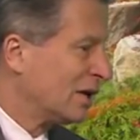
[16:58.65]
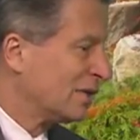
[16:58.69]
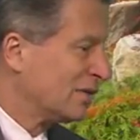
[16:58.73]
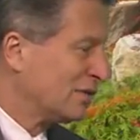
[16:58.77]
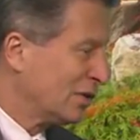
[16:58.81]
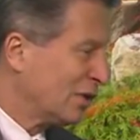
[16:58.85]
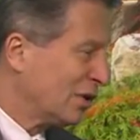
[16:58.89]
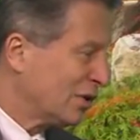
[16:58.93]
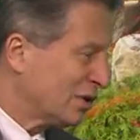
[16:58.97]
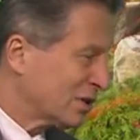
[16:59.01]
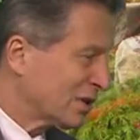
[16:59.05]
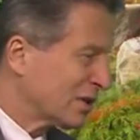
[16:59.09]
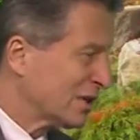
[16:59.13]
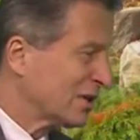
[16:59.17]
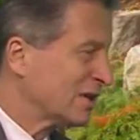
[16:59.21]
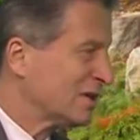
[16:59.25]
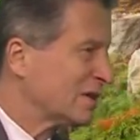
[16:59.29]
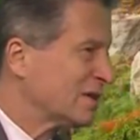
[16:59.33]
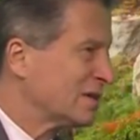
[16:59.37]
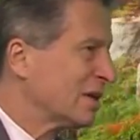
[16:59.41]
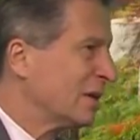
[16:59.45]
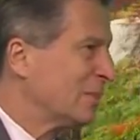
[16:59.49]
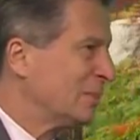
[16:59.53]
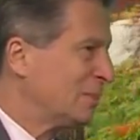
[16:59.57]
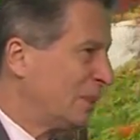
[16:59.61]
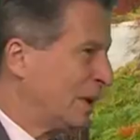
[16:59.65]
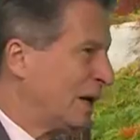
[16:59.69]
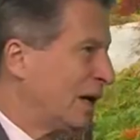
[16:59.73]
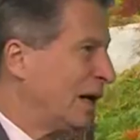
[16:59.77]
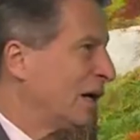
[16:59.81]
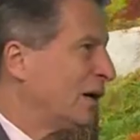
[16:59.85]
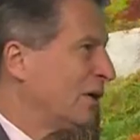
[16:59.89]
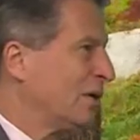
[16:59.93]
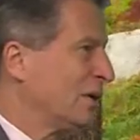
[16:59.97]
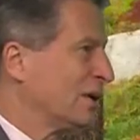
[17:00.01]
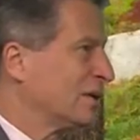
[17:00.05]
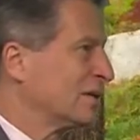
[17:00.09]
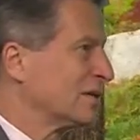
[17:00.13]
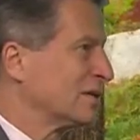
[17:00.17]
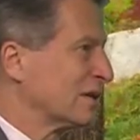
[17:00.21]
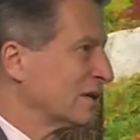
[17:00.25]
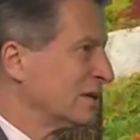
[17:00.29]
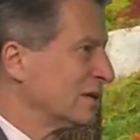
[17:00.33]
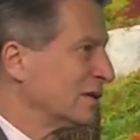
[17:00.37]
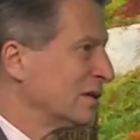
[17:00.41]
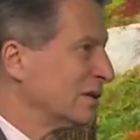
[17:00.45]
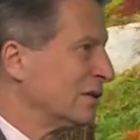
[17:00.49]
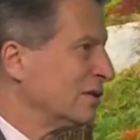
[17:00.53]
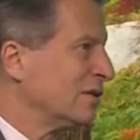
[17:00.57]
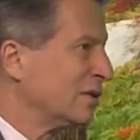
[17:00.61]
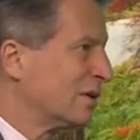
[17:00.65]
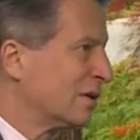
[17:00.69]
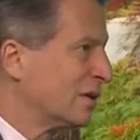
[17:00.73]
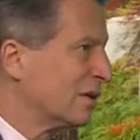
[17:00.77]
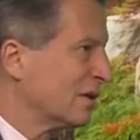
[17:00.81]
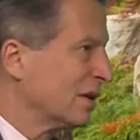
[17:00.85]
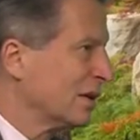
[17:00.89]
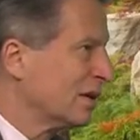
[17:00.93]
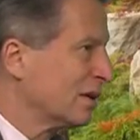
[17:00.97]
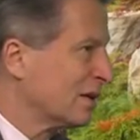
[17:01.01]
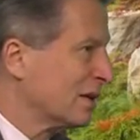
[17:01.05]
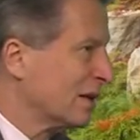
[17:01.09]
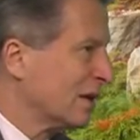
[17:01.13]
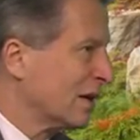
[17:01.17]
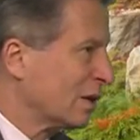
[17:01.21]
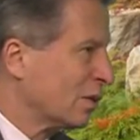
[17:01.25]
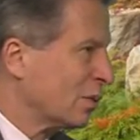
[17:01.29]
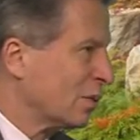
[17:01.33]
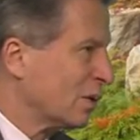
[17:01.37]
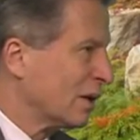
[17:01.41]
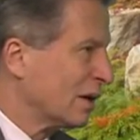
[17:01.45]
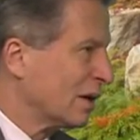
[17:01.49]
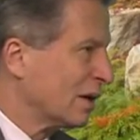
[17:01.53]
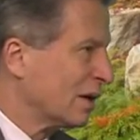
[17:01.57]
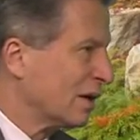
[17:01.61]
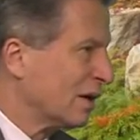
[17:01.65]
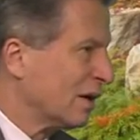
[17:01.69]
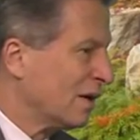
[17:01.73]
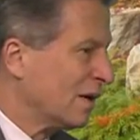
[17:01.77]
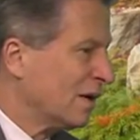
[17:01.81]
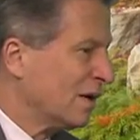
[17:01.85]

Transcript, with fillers: Unfortunately, some parents continue to think that way.